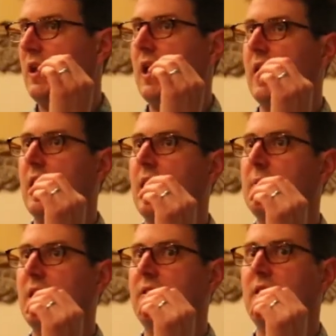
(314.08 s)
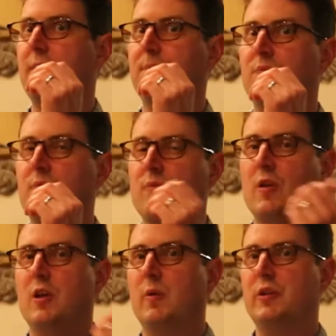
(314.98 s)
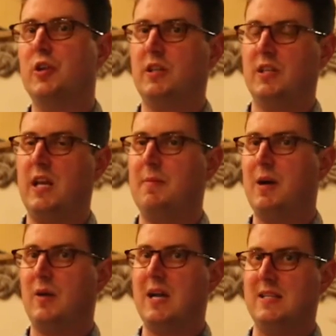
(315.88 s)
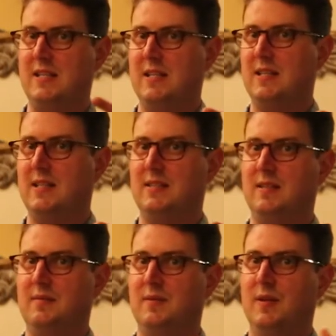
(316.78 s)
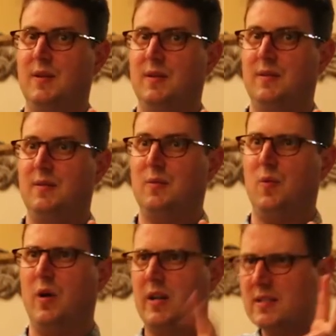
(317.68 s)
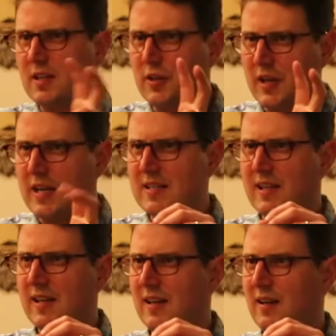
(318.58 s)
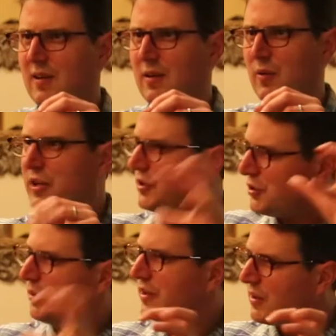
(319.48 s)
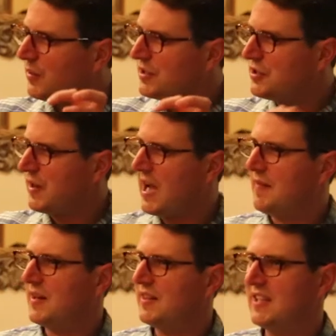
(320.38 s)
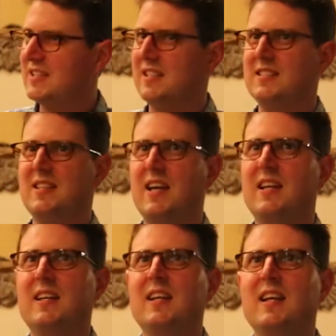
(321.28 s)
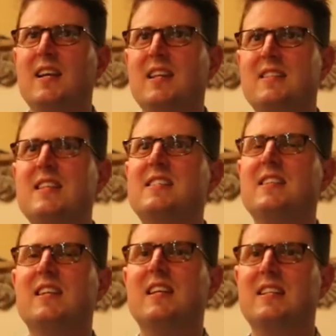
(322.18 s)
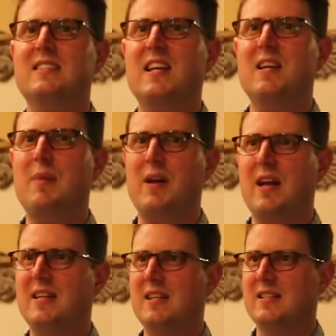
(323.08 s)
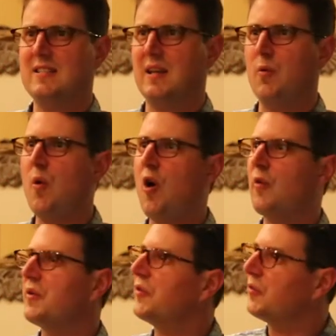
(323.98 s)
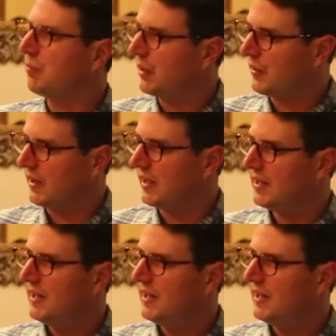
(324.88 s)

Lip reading: Yeah, I mean, I think, you know, we talked today about ideas and what is a good idea or what do you do with it once you have it. I think it's exciting. It's easy to get excited about an idea and say, whoa, this is brilliant.